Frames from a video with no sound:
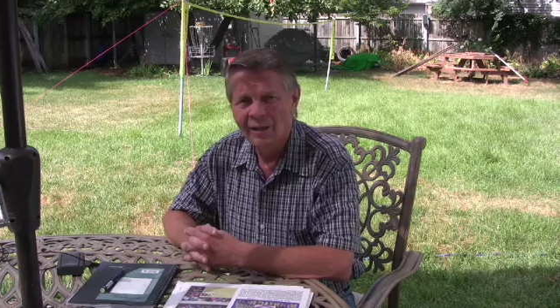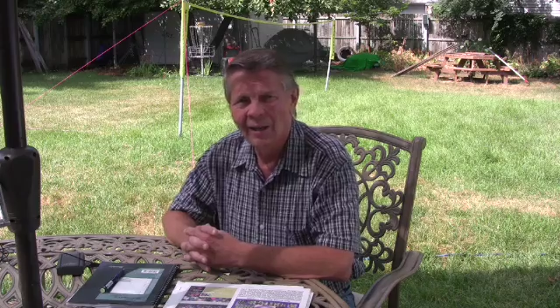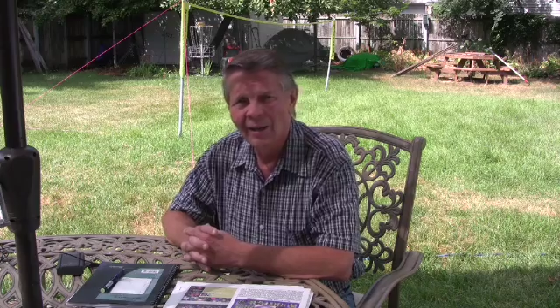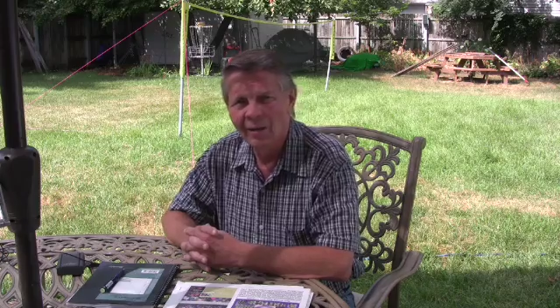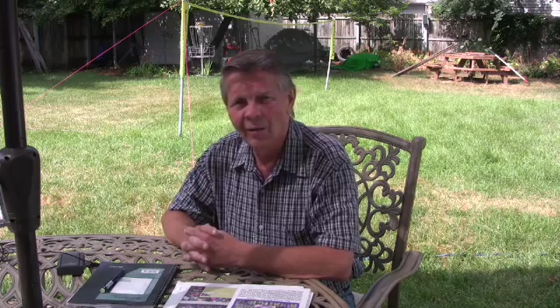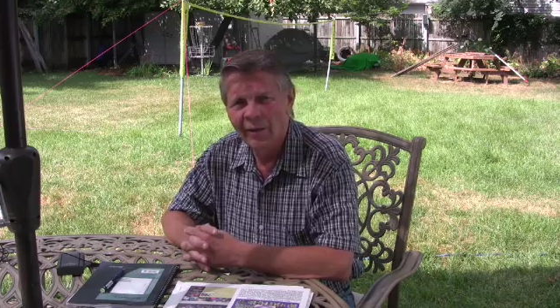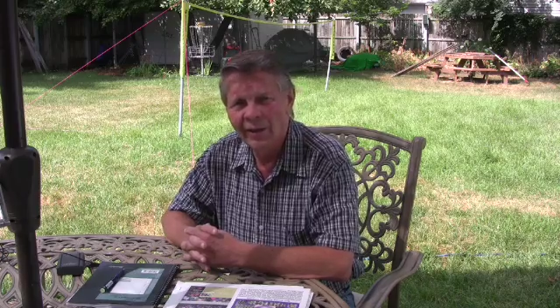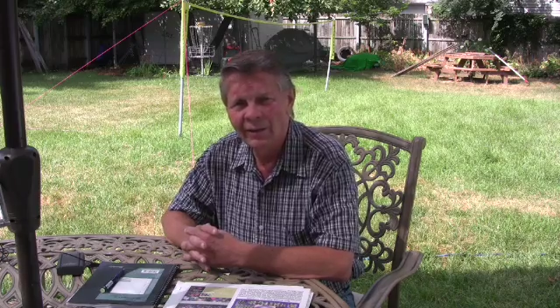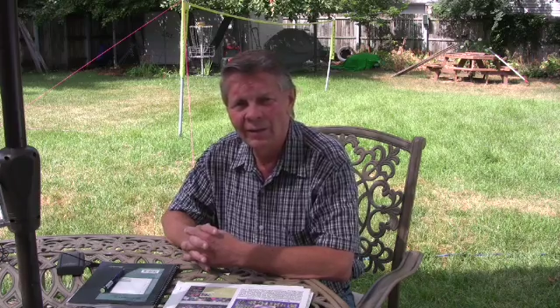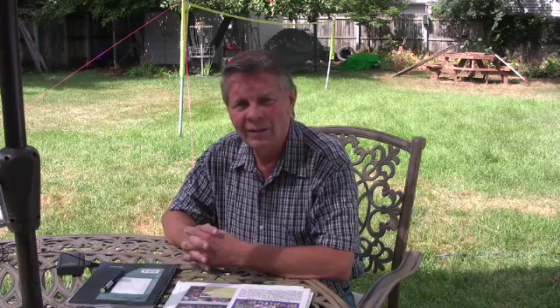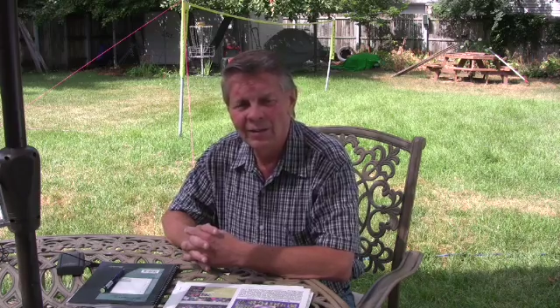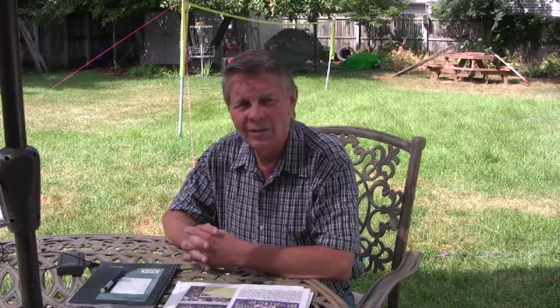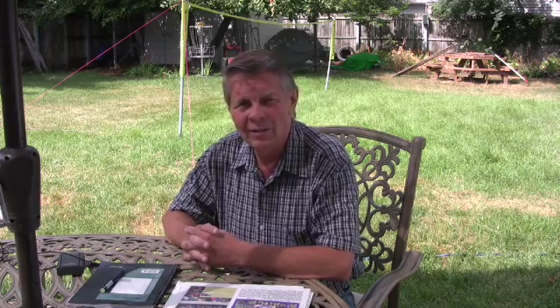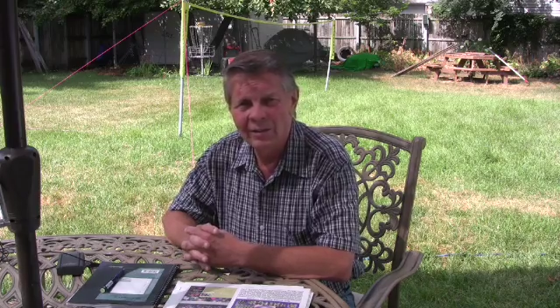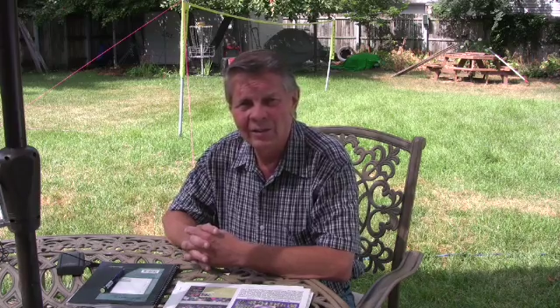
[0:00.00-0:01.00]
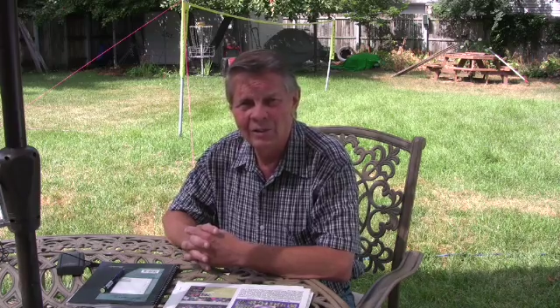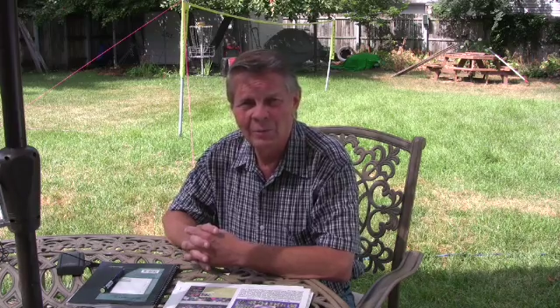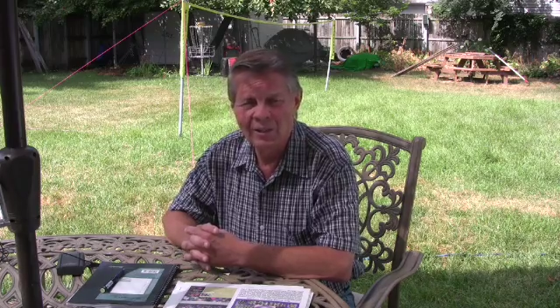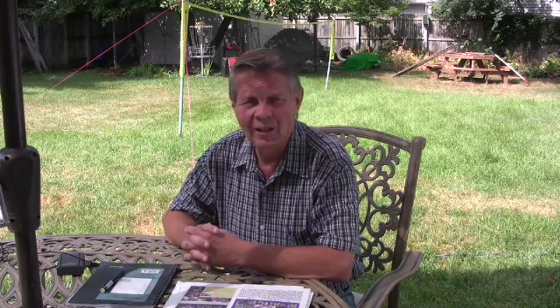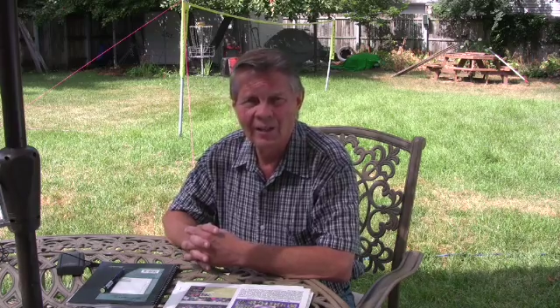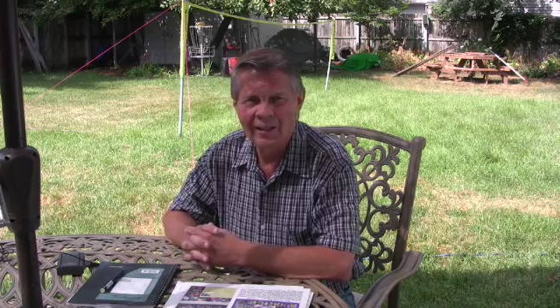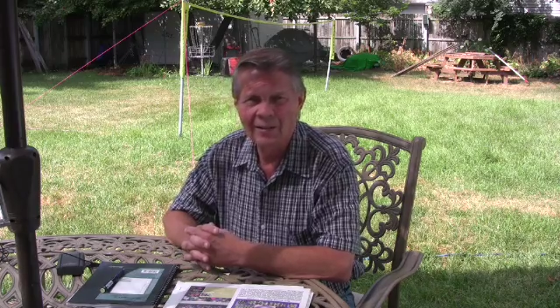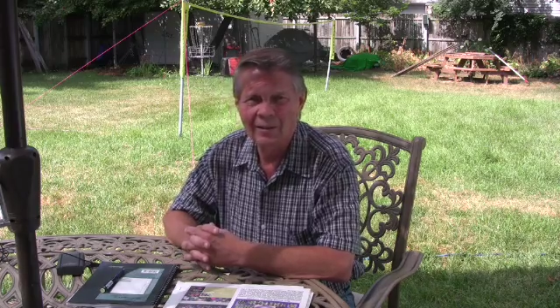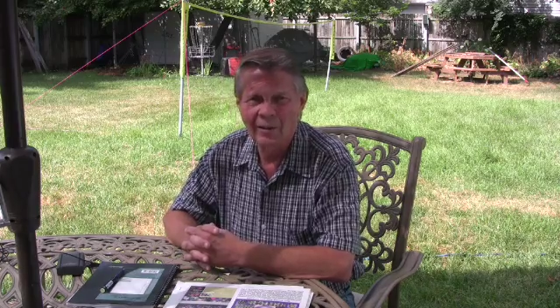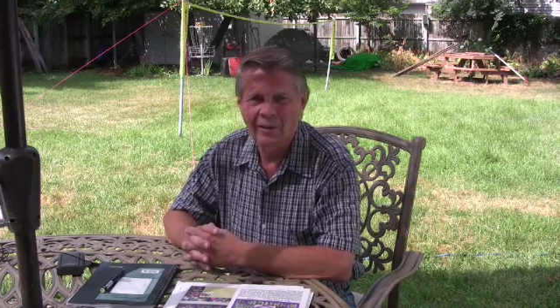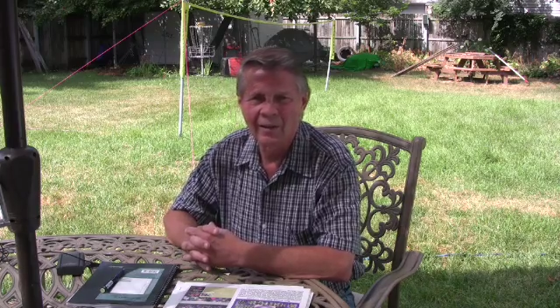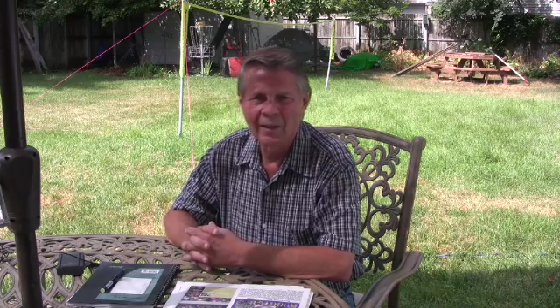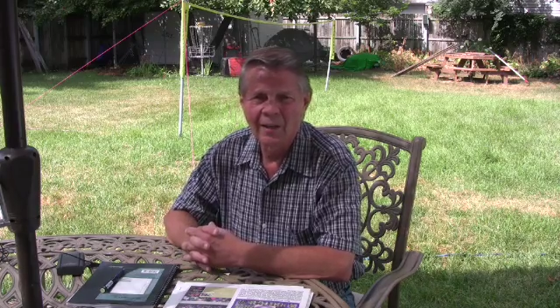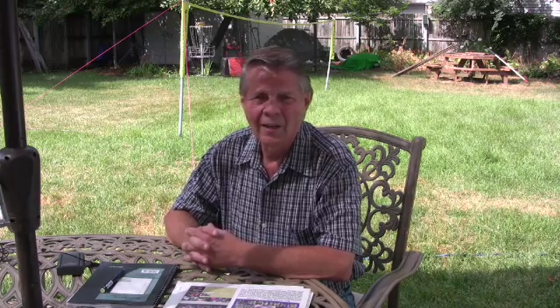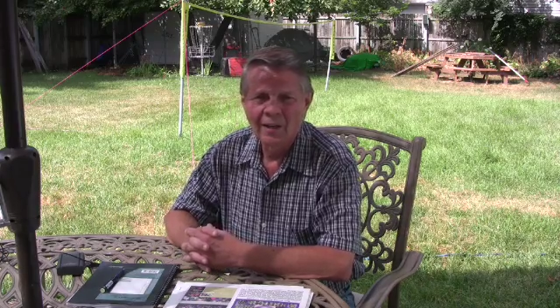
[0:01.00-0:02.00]
how that is behind
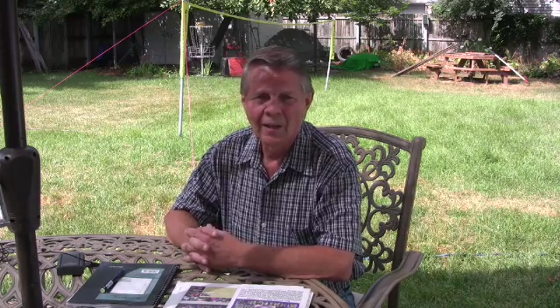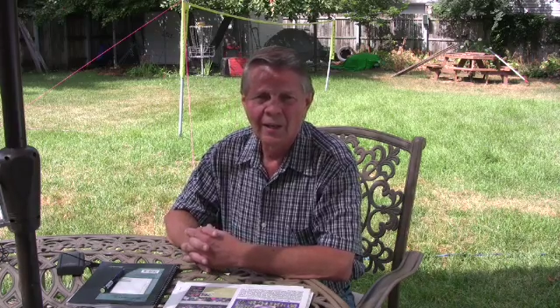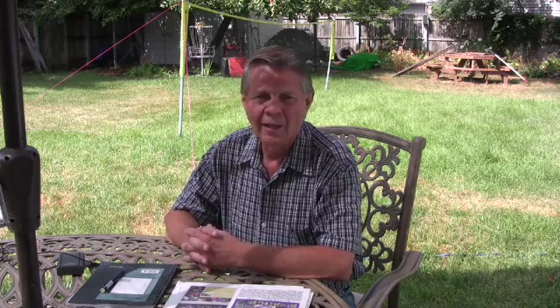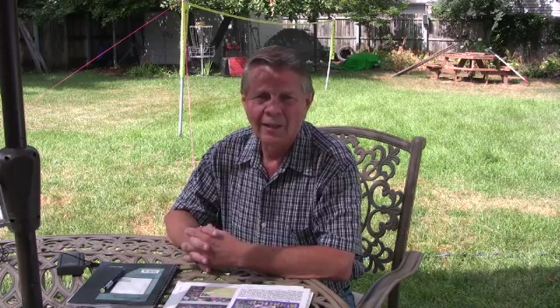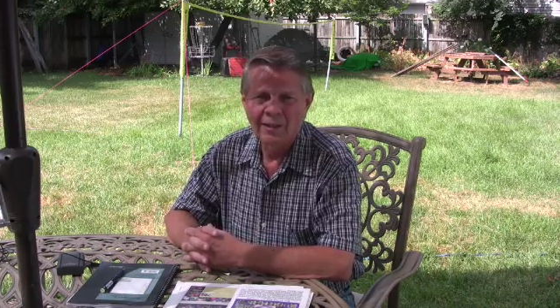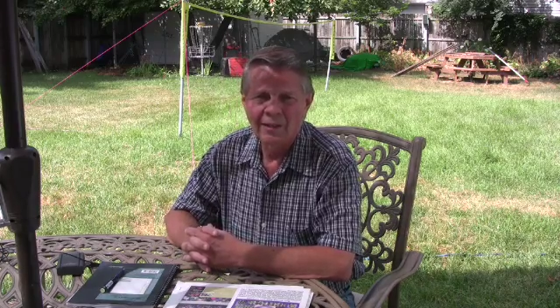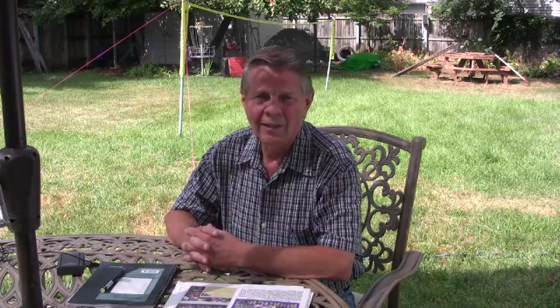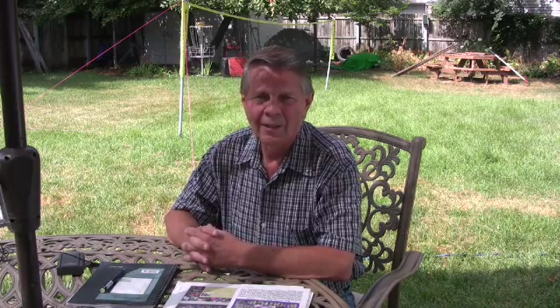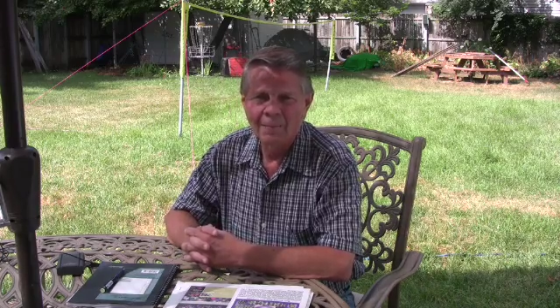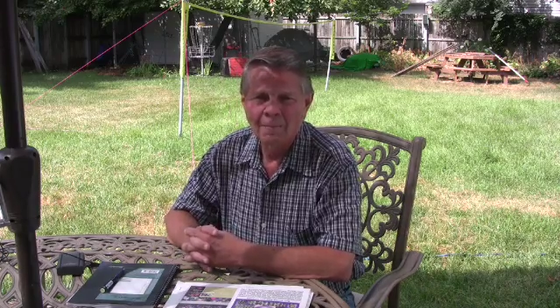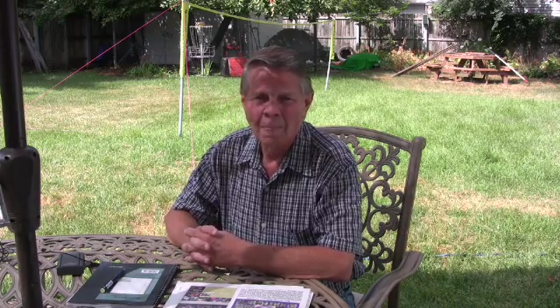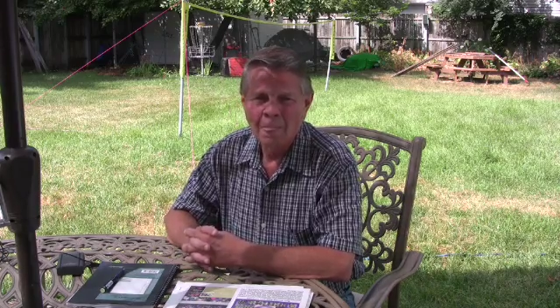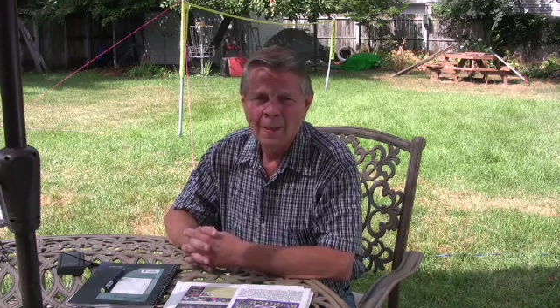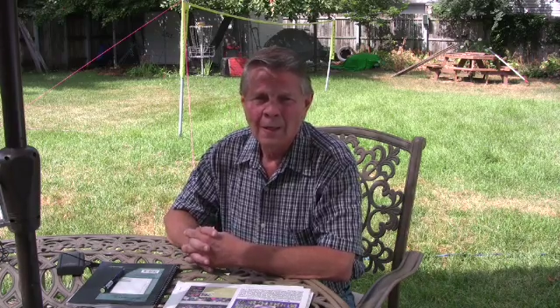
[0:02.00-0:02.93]
there. And